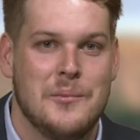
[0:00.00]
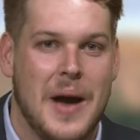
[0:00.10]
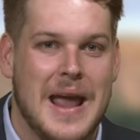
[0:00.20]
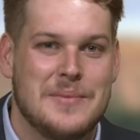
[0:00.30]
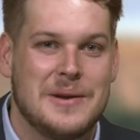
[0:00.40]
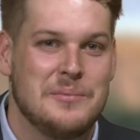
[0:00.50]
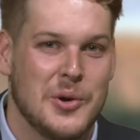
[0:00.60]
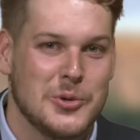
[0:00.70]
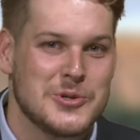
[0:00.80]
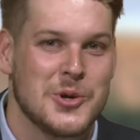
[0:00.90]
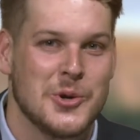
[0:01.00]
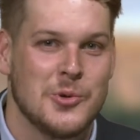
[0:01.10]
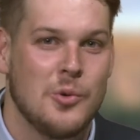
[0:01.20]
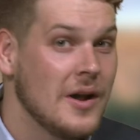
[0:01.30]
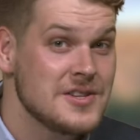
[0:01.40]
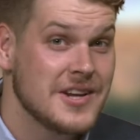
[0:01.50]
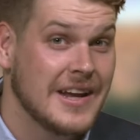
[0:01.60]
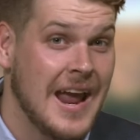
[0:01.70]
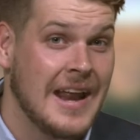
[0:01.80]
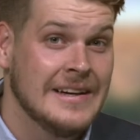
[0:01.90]
Babe in Boots, who once
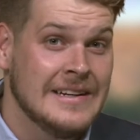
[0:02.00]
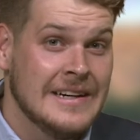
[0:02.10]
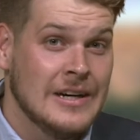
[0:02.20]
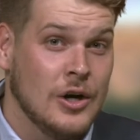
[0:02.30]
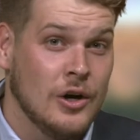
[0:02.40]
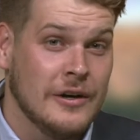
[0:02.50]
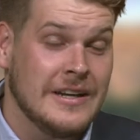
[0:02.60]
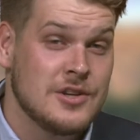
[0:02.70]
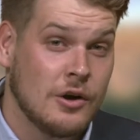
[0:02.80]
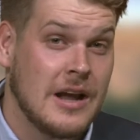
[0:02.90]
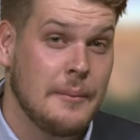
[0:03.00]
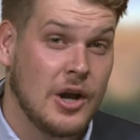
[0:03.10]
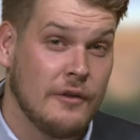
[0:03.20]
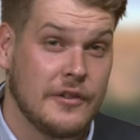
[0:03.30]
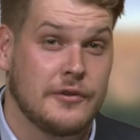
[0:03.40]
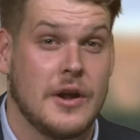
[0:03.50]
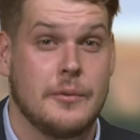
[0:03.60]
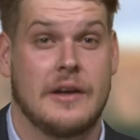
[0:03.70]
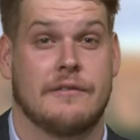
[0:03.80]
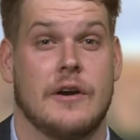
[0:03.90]
again is coming off a
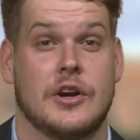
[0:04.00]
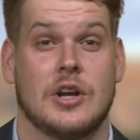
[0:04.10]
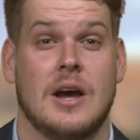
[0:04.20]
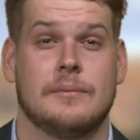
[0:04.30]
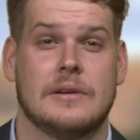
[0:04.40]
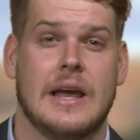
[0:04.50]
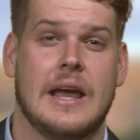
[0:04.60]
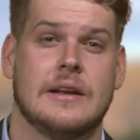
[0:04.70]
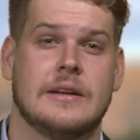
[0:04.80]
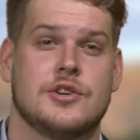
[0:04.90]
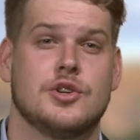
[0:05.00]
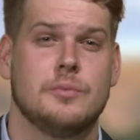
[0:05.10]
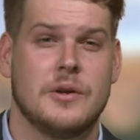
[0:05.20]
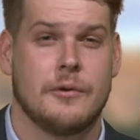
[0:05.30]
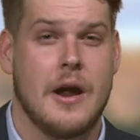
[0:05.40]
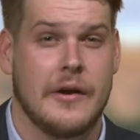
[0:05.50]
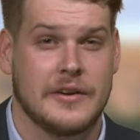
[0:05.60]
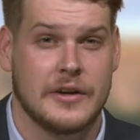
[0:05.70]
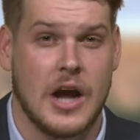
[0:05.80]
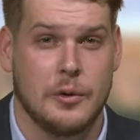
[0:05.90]
3-week freshen up and should be raring
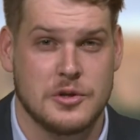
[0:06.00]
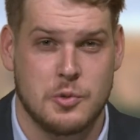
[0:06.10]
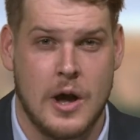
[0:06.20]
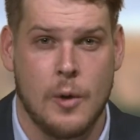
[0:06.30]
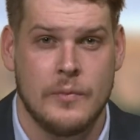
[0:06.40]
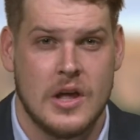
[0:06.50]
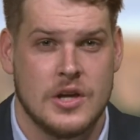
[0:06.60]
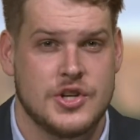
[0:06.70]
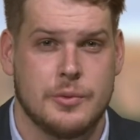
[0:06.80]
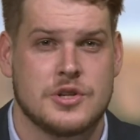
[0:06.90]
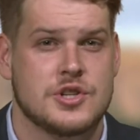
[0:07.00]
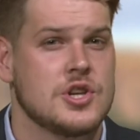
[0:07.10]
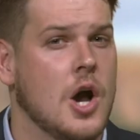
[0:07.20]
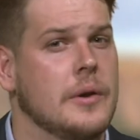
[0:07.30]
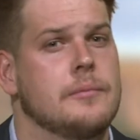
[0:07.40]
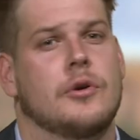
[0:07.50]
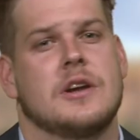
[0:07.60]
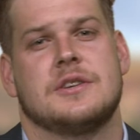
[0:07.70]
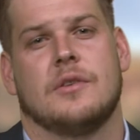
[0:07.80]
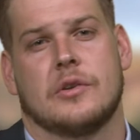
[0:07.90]
to go as well. She was so
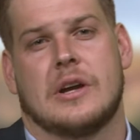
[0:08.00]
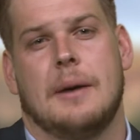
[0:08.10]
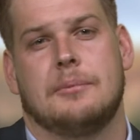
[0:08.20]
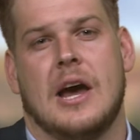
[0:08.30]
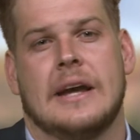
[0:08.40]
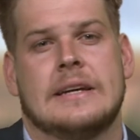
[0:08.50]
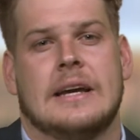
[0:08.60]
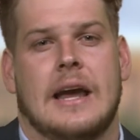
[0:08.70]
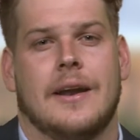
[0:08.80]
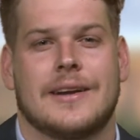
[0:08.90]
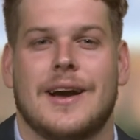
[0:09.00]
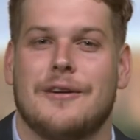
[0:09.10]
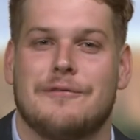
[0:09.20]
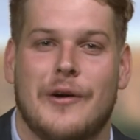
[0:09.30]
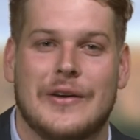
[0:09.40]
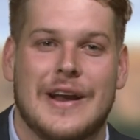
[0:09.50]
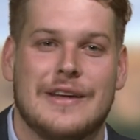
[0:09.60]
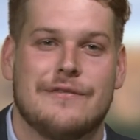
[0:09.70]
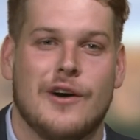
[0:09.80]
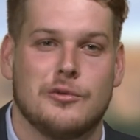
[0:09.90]
impressive on Cup Day, and I can't find
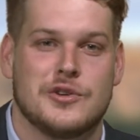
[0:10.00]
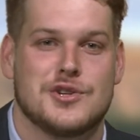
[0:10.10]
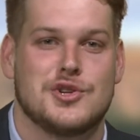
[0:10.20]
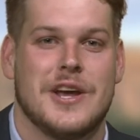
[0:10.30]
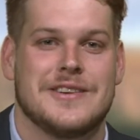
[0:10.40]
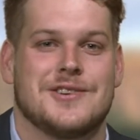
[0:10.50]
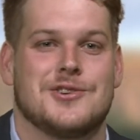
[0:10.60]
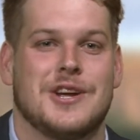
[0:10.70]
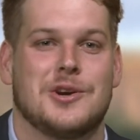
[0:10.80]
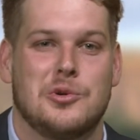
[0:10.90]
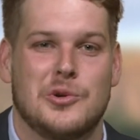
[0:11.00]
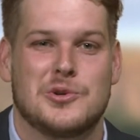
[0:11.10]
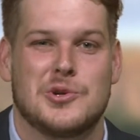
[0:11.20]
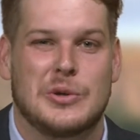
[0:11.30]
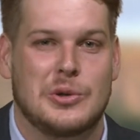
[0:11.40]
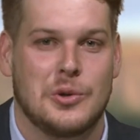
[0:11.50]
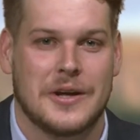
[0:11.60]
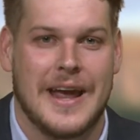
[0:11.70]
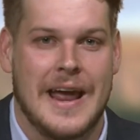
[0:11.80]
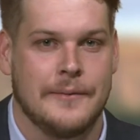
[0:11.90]
any fault to suggest she couldn't do it all
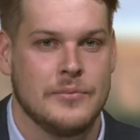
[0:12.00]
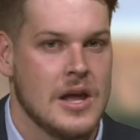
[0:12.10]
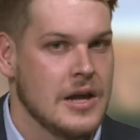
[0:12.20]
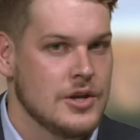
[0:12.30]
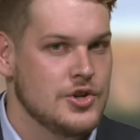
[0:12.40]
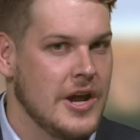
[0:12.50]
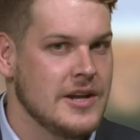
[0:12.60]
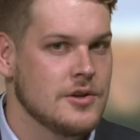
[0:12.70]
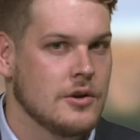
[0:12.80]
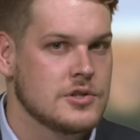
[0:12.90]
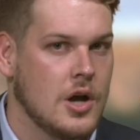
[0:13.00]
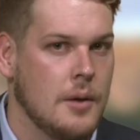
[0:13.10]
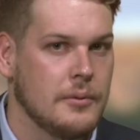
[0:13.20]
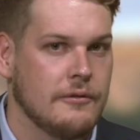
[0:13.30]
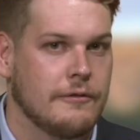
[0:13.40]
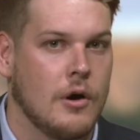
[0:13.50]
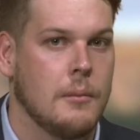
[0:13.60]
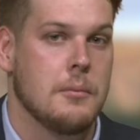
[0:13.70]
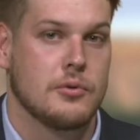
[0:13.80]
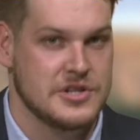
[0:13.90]
again. She's on top
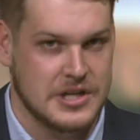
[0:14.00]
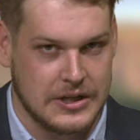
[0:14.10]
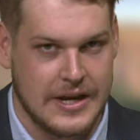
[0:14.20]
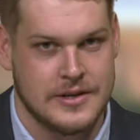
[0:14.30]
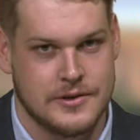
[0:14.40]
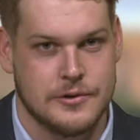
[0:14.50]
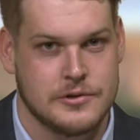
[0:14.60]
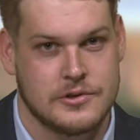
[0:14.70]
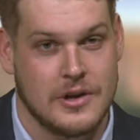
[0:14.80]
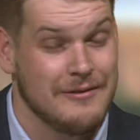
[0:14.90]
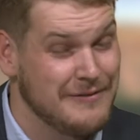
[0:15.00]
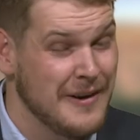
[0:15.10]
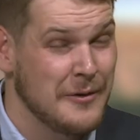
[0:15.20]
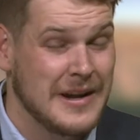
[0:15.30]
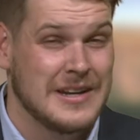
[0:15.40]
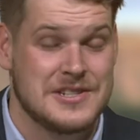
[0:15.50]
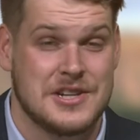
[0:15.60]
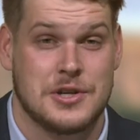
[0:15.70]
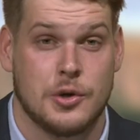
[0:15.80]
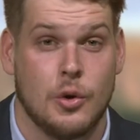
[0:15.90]
from Brazilian, who's a very
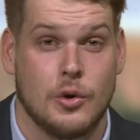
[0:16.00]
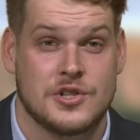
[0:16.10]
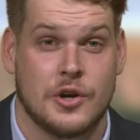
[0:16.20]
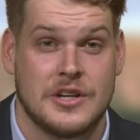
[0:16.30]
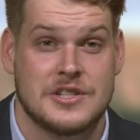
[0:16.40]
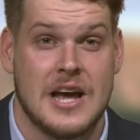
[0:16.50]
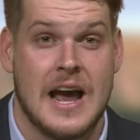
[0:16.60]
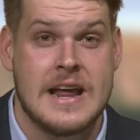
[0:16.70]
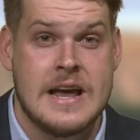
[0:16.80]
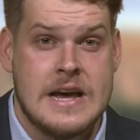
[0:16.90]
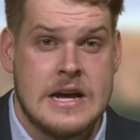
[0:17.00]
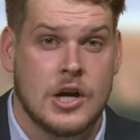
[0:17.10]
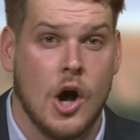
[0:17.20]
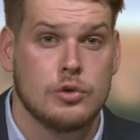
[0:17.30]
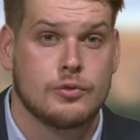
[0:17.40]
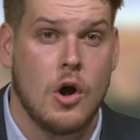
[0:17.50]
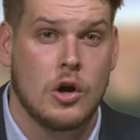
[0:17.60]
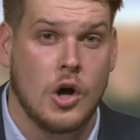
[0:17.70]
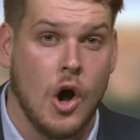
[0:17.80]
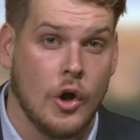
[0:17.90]
consistent horse on his day. Cold
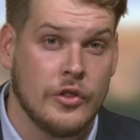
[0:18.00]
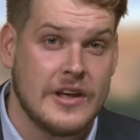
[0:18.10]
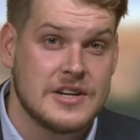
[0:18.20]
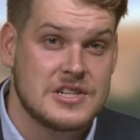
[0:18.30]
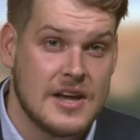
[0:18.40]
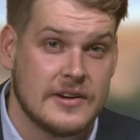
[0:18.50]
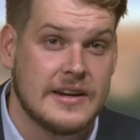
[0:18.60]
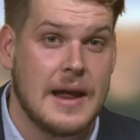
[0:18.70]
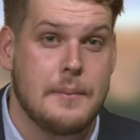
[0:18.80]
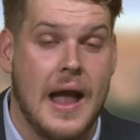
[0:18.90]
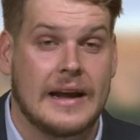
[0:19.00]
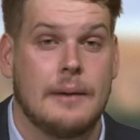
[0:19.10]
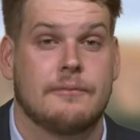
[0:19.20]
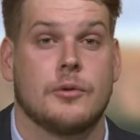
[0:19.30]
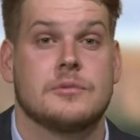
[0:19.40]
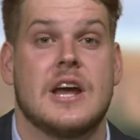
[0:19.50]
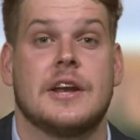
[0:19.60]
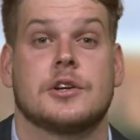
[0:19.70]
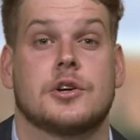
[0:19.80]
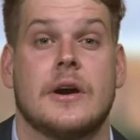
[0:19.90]
Rock on the 7-day backup from
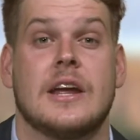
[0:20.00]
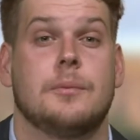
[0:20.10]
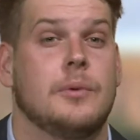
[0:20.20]
Tennant Creek,